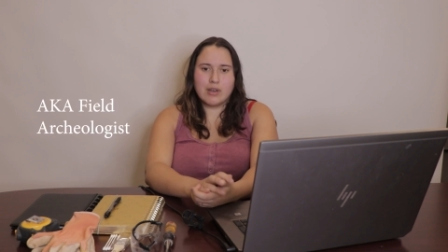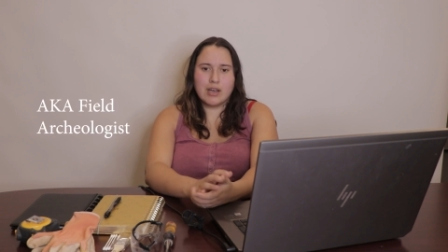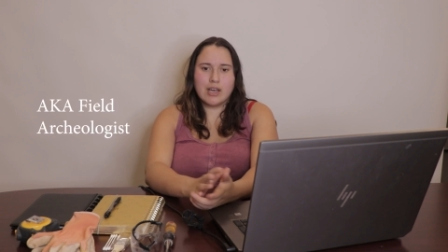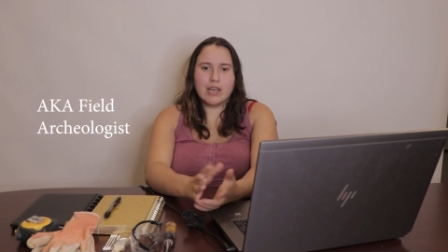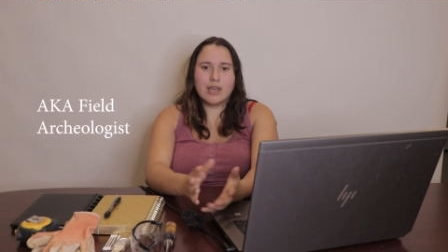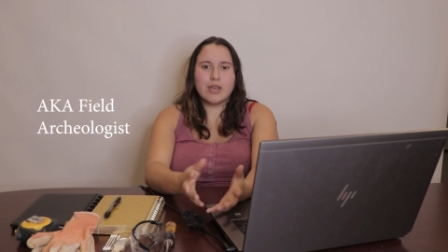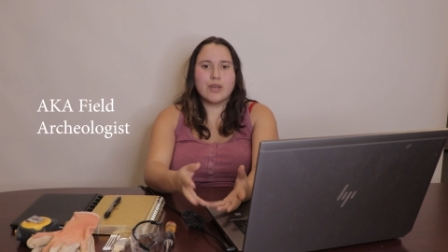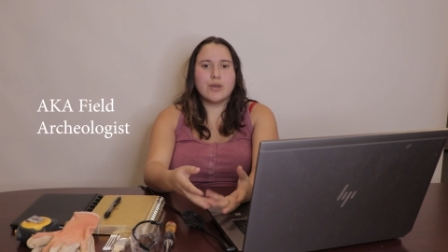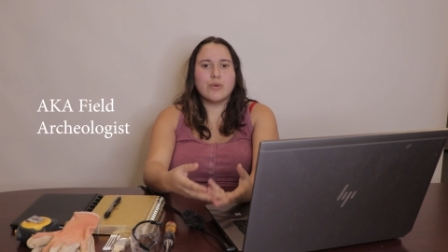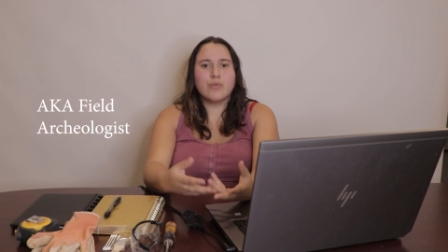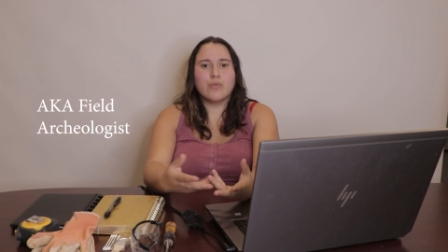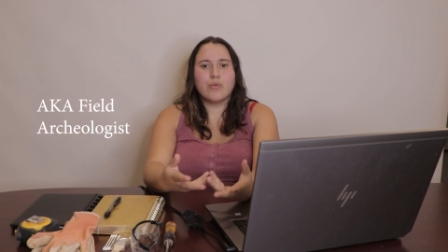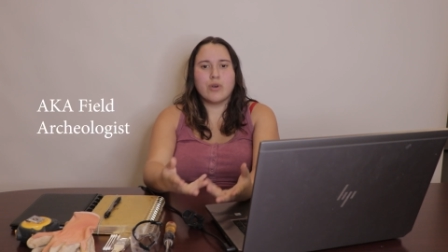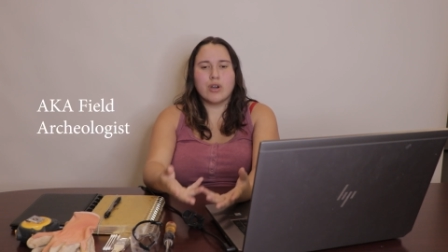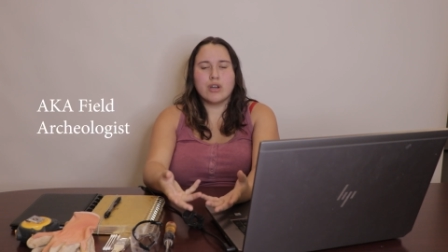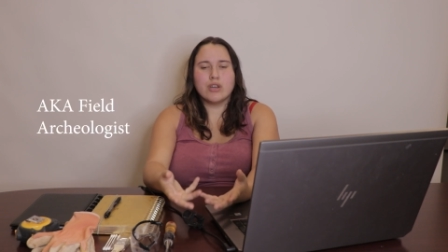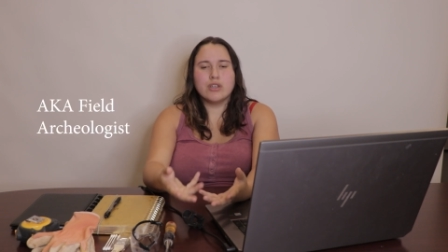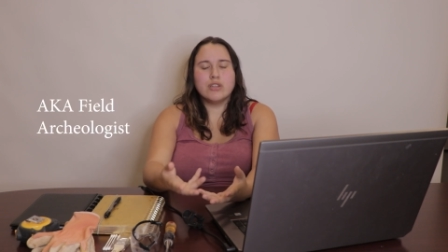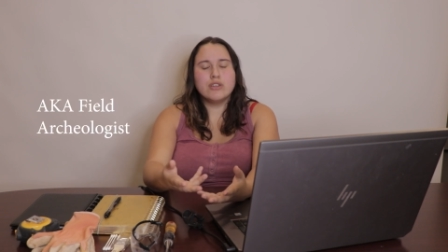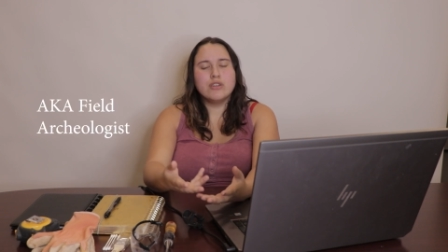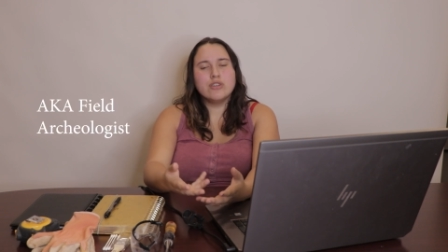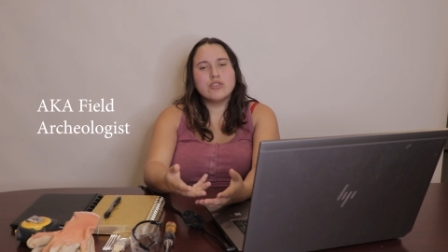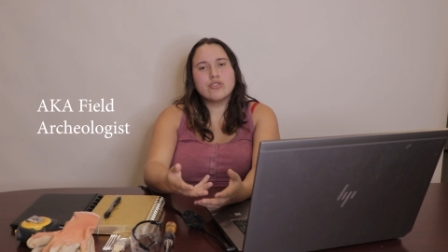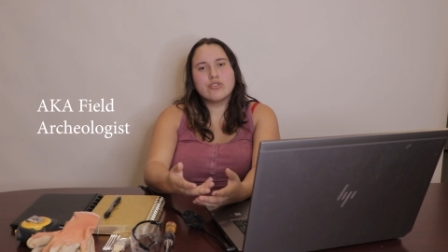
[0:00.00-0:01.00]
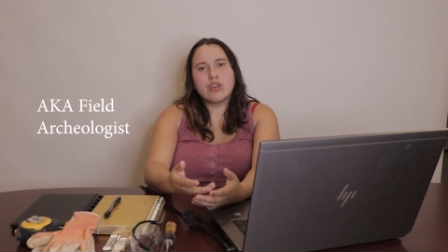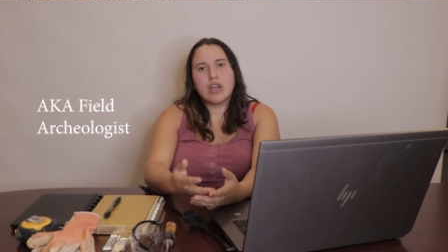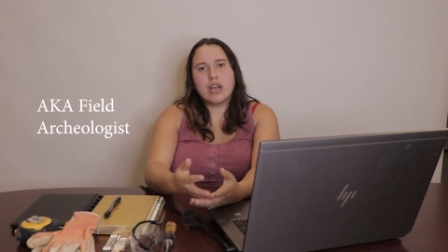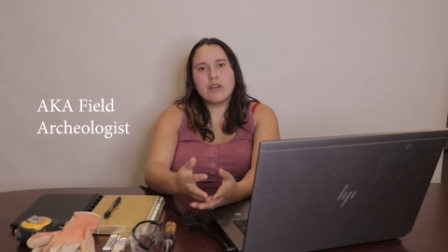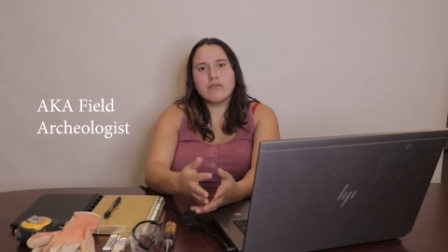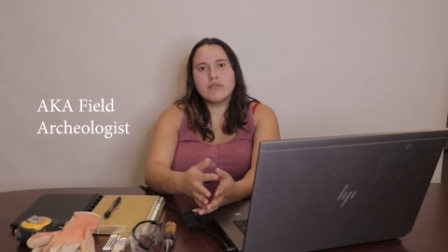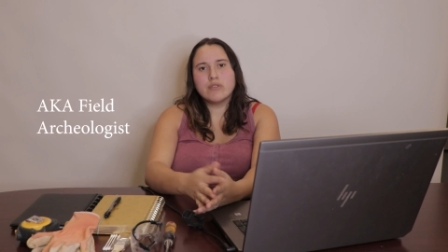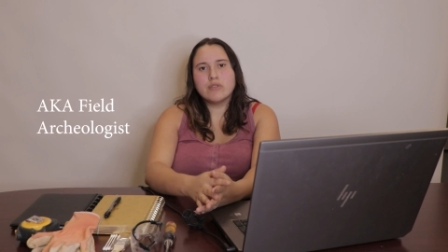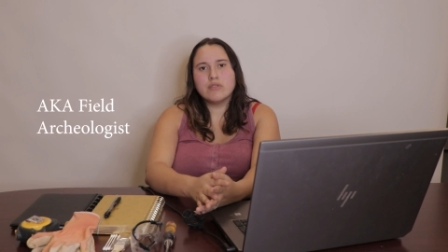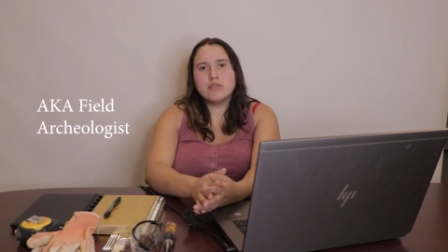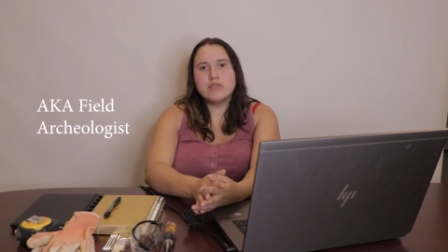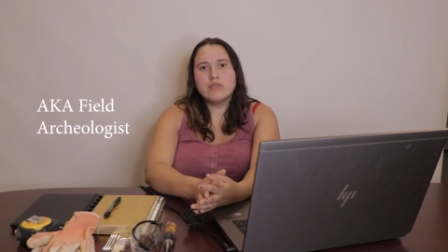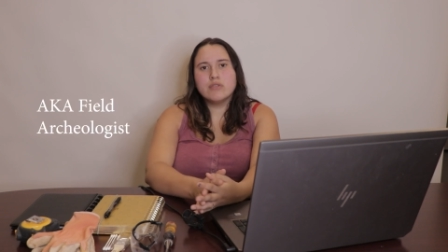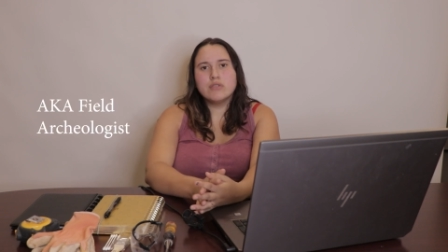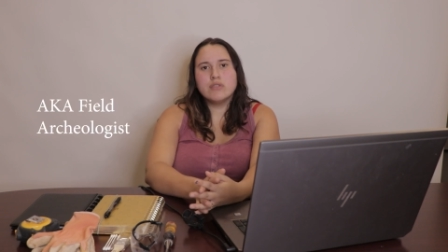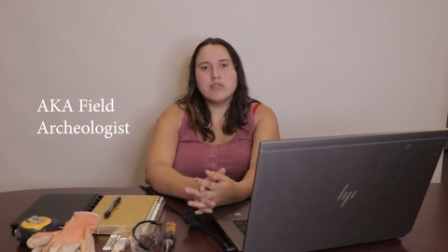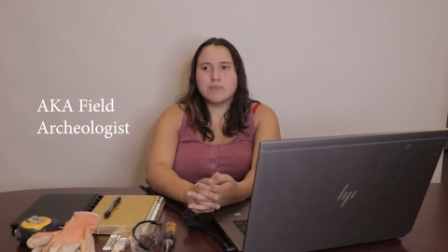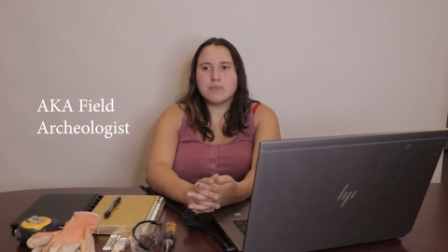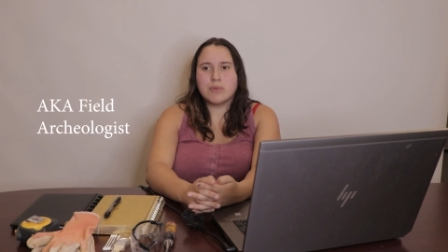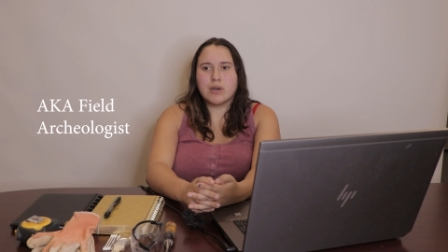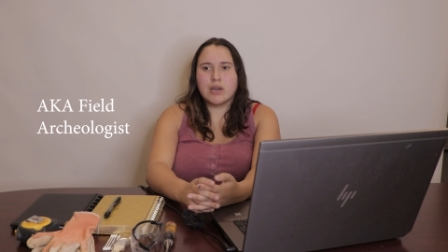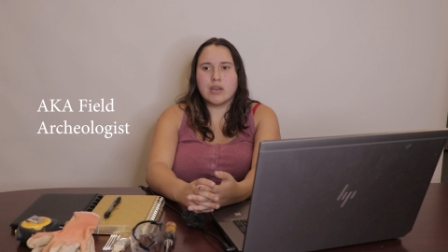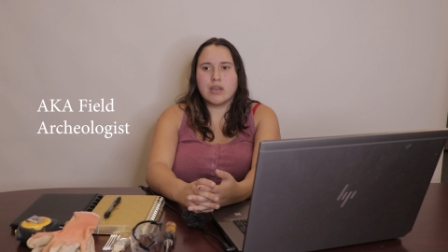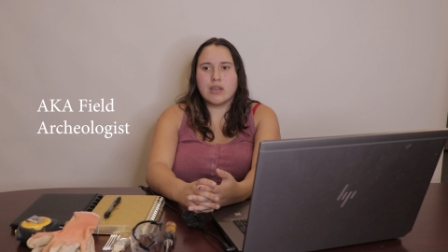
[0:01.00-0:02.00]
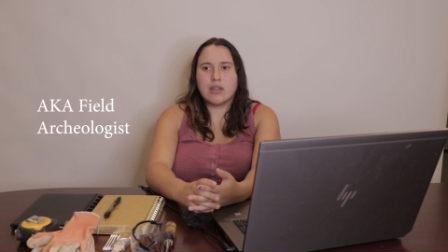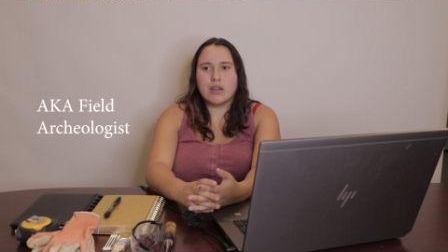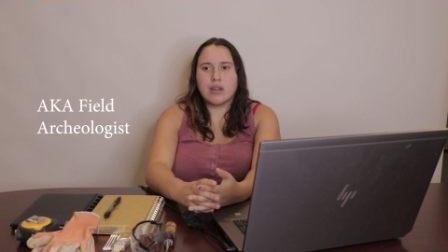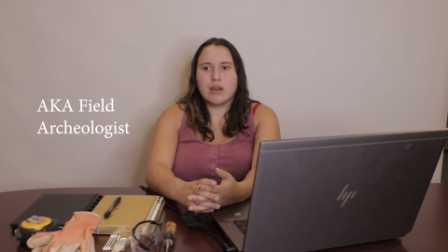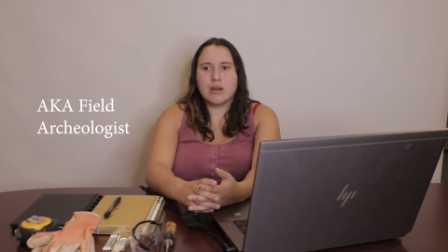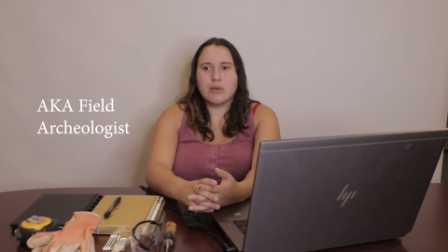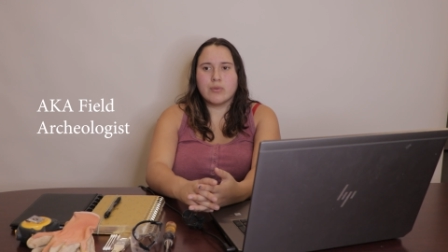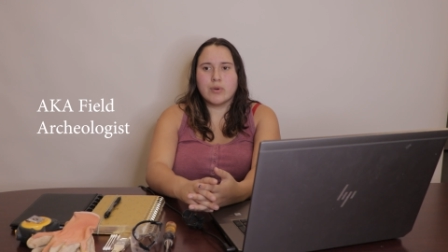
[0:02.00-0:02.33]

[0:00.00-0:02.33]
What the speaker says: I wanted to travel, but I